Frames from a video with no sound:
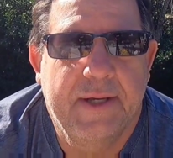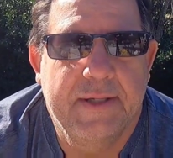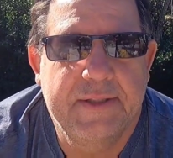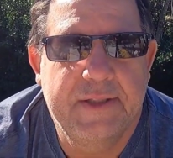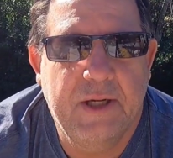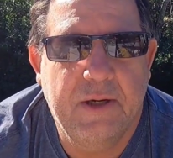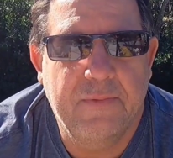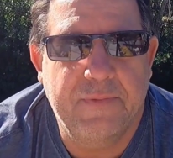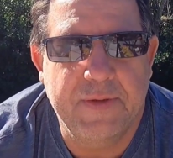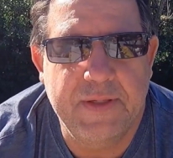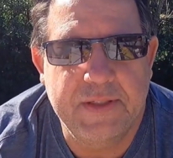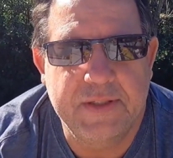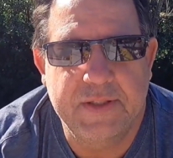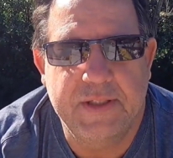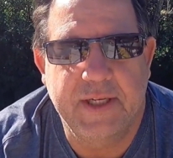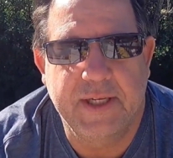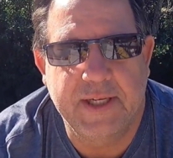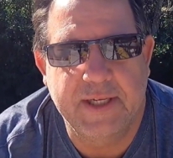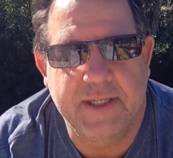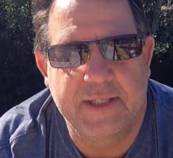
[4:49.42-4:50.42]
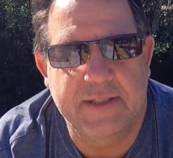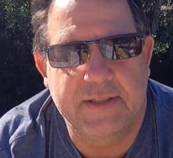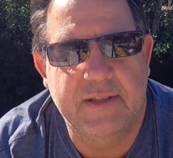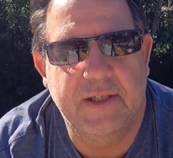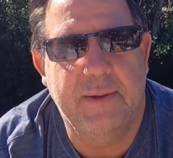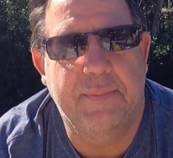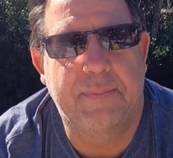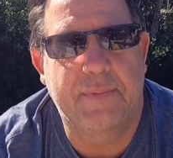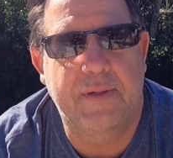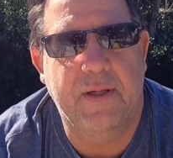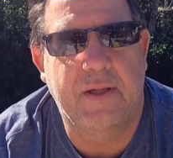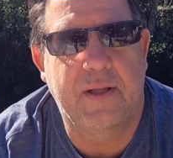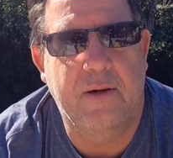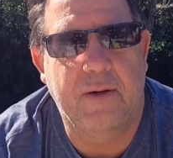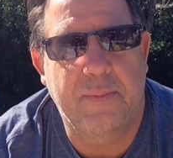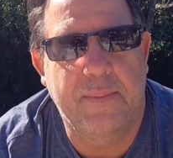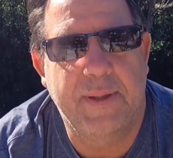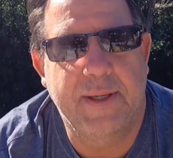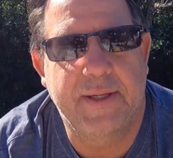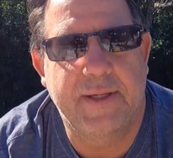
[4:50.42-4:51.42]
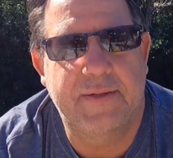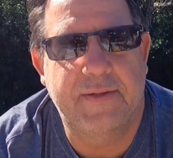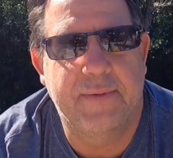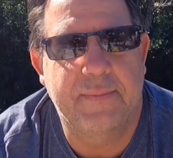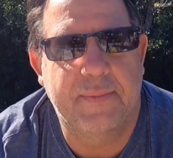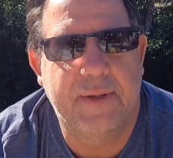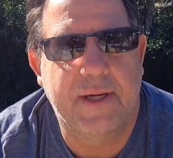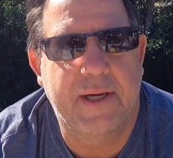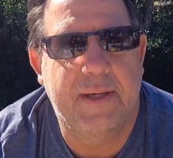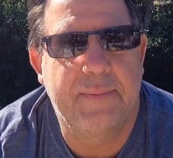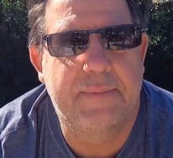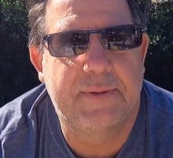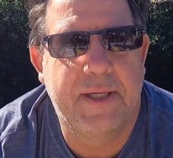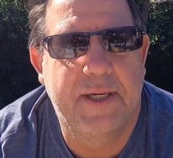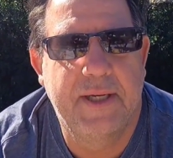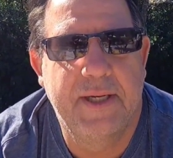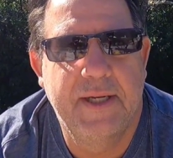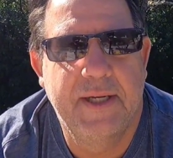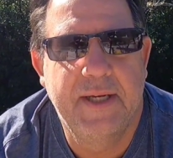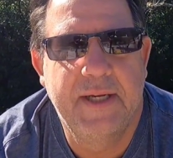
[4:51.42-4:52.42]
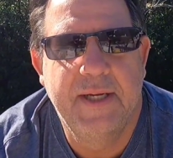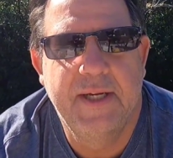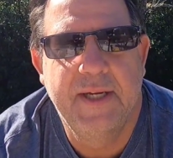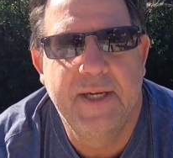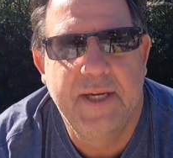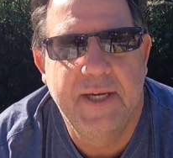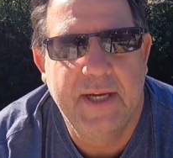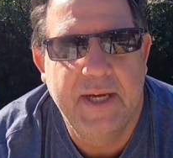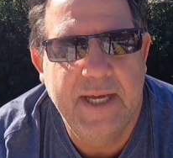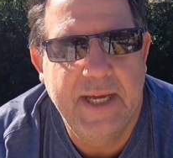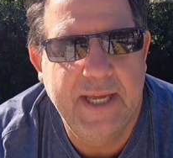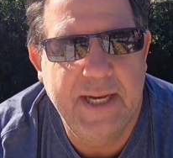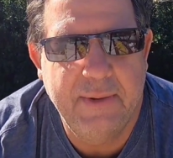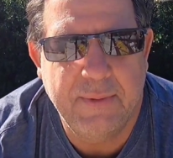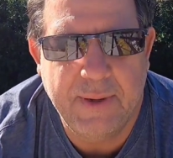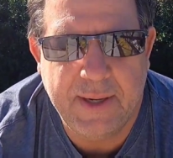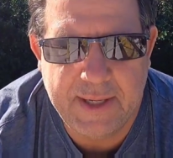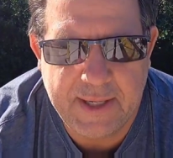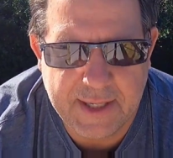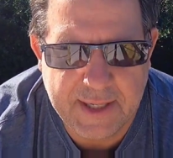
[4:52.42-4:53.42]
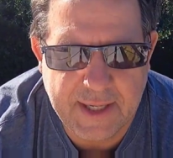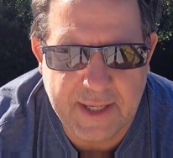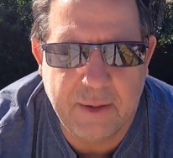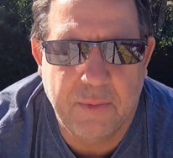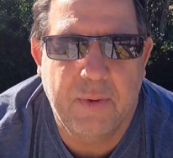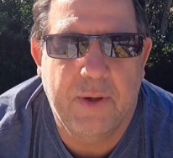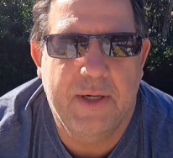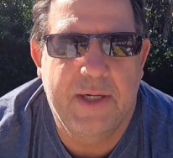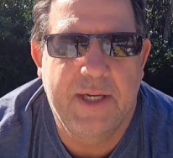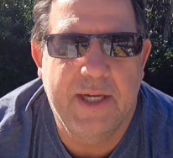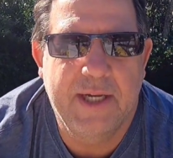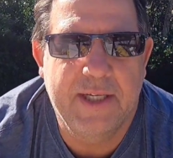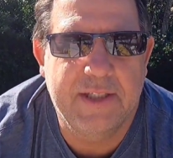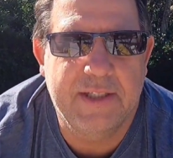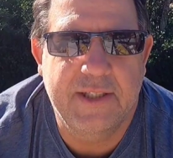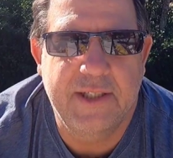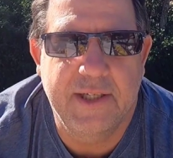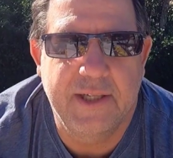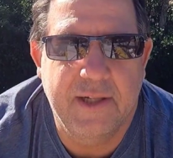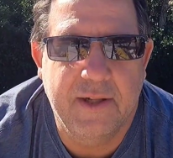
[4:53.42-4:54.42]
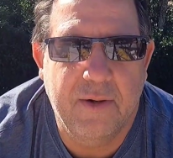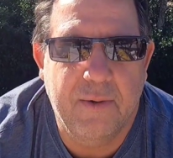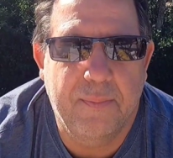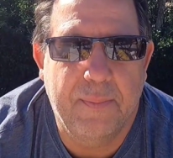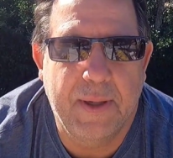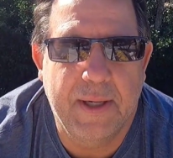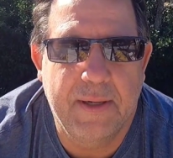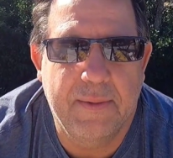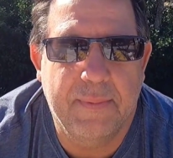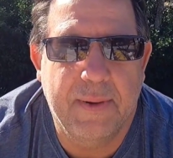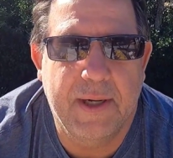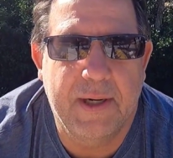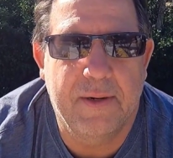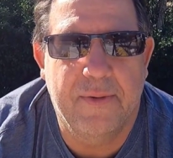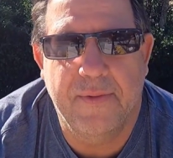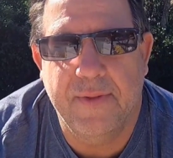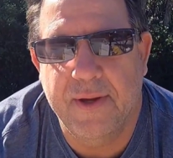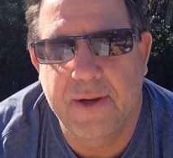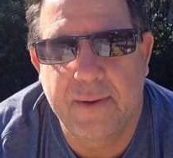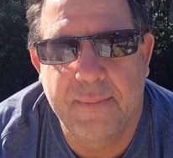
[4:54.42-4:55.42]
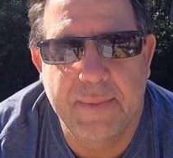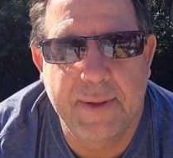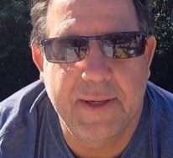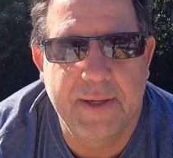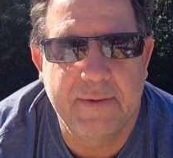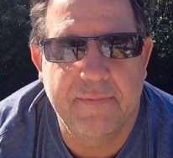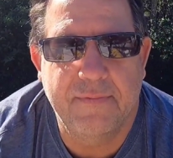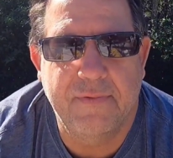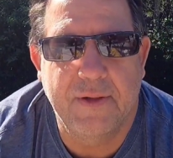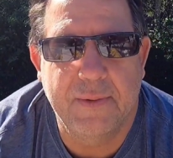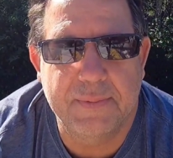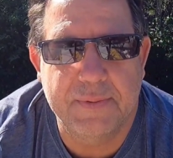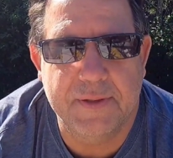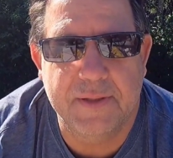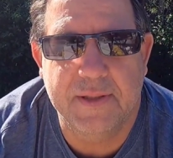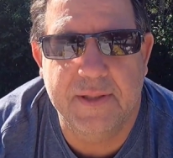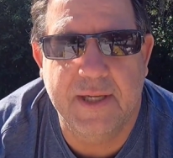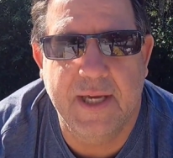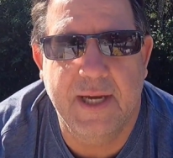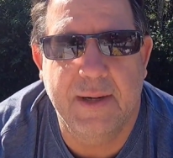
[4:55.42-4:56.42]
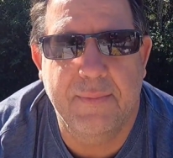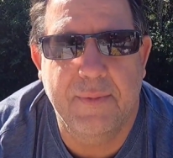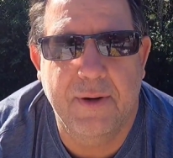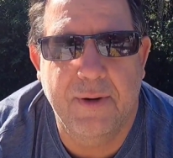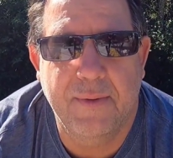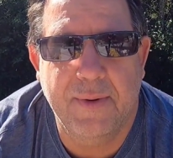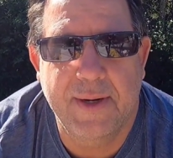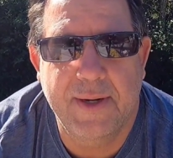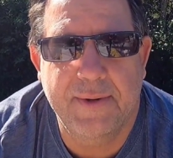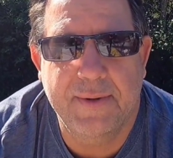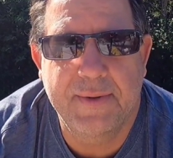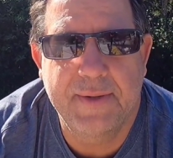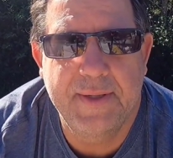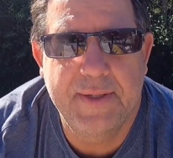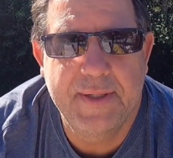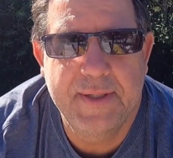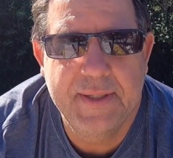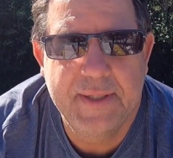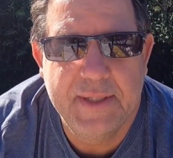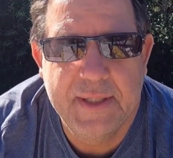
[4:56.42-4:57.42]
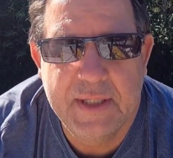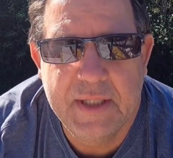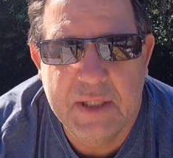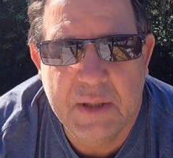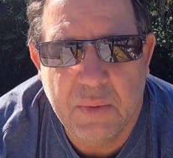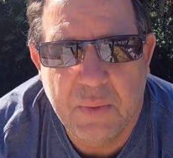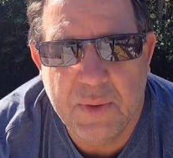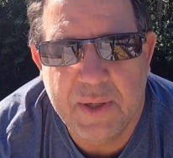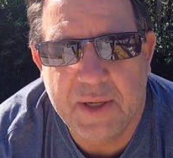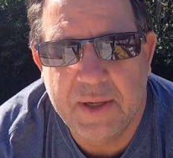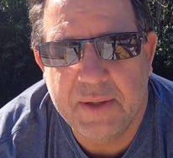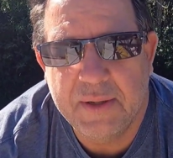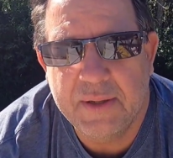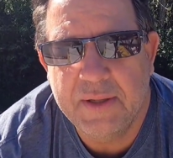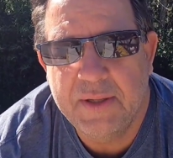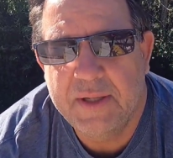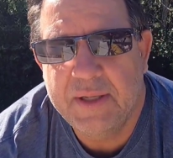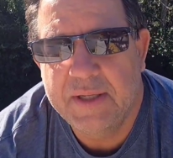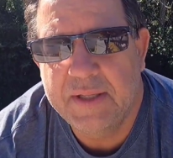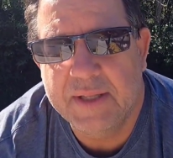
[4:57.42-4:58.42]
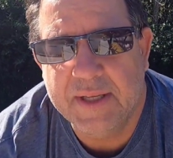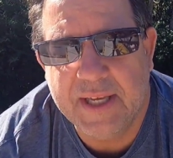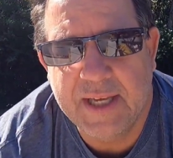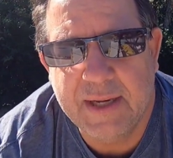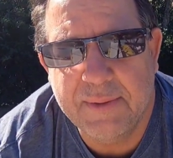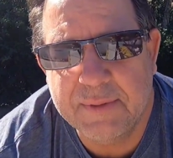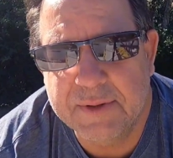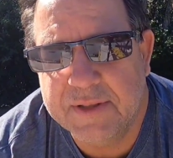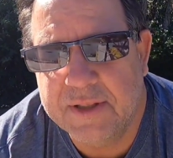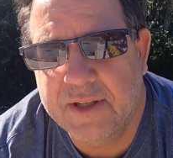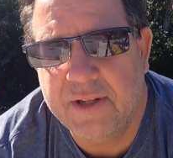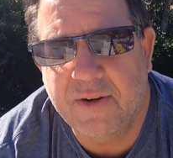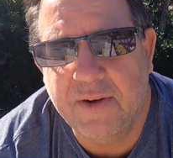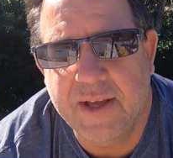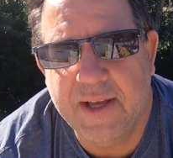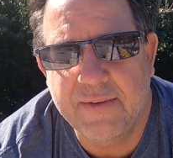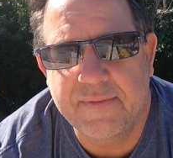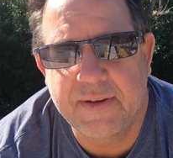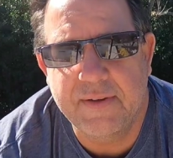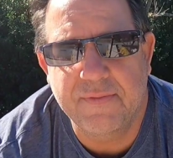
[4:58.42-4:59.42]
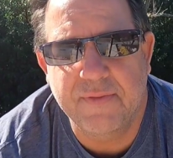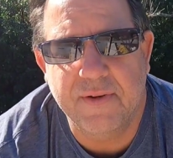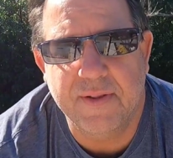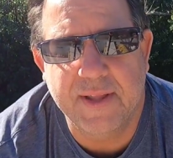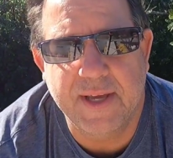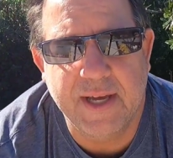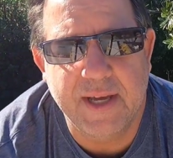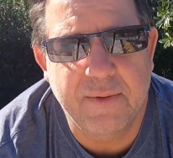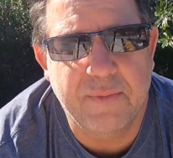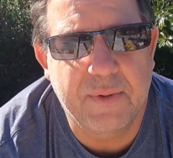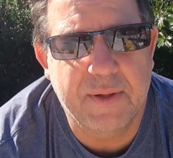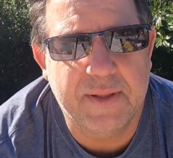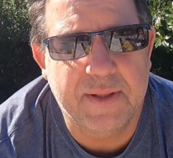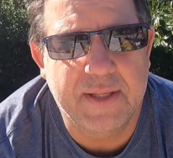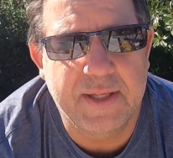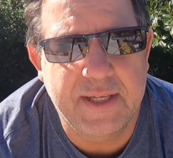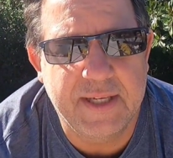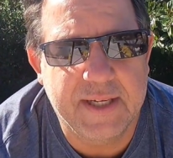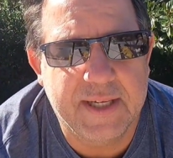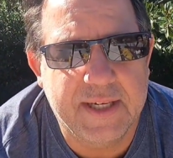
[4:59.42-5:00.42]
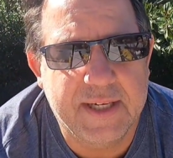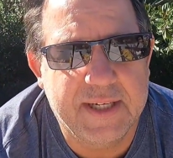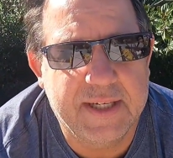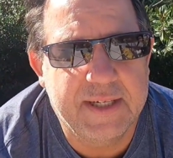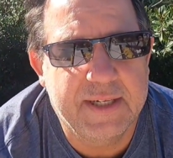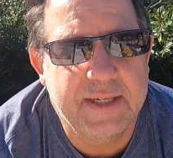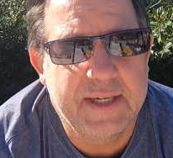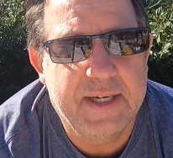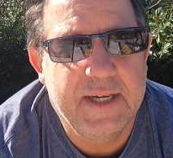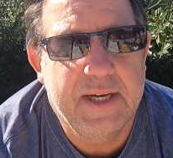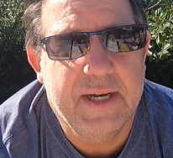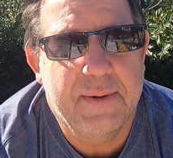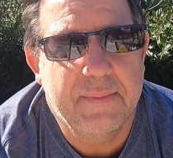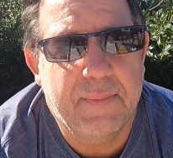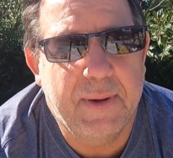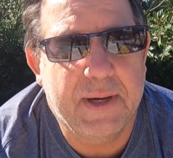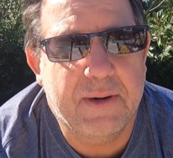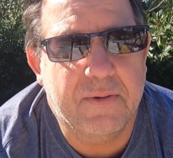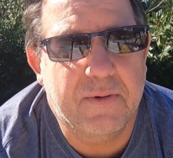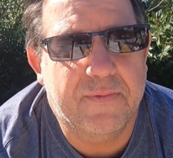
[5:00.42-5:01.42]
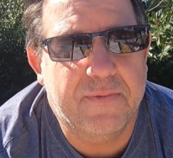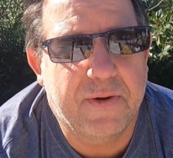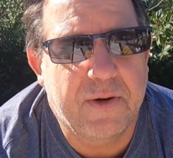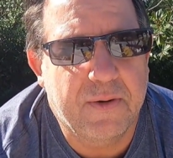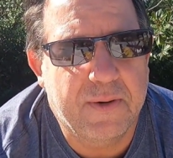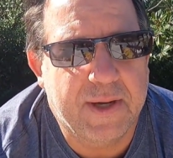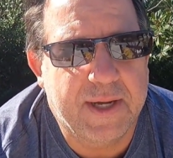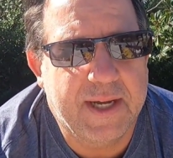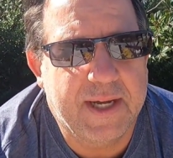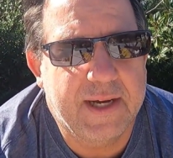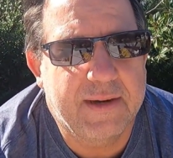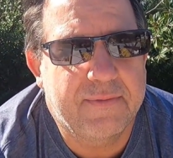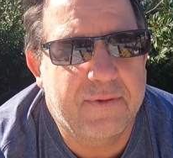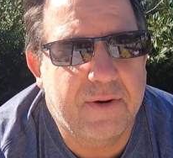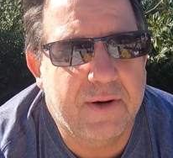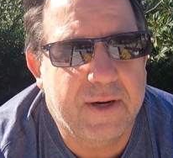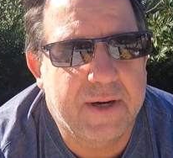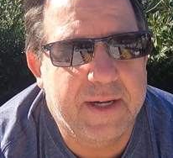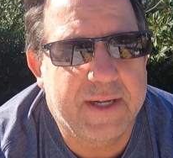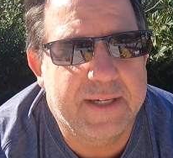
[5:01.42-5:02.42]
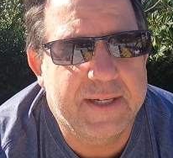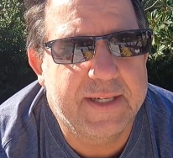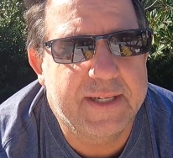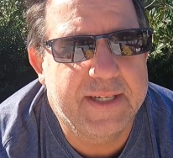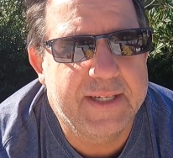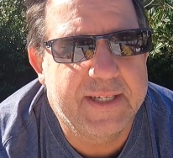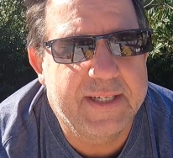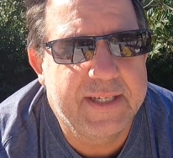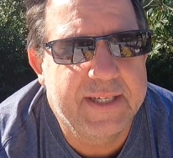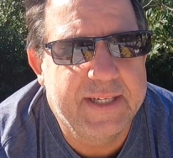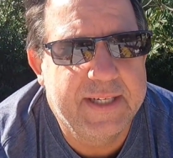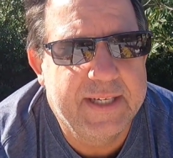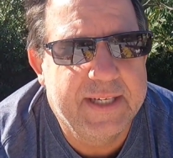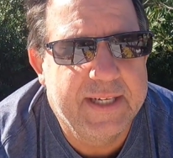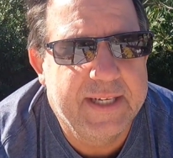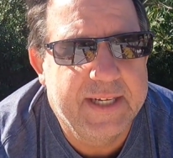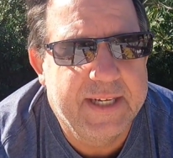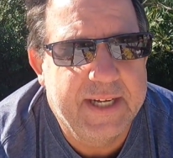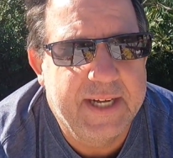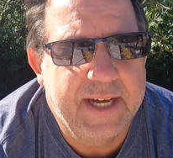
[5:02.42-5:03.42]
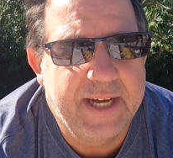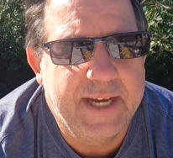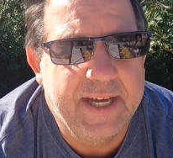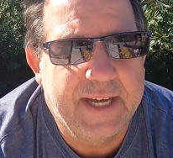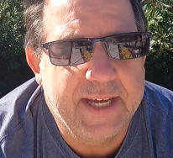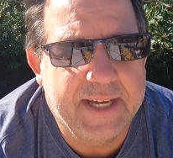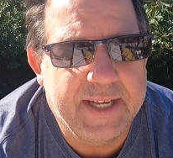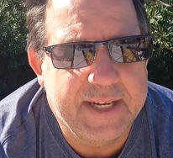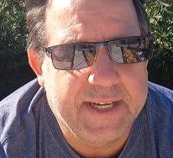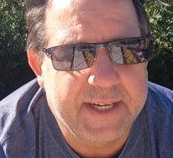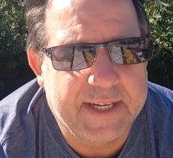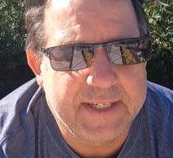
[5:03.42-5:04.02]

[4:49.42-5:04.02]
selfie stick slips a little bit sometimes. Anyway, you got the one you hit the little button by your thumb and it flips the camera around. Well, the camera's a little heavy for that with the microphone I have on it and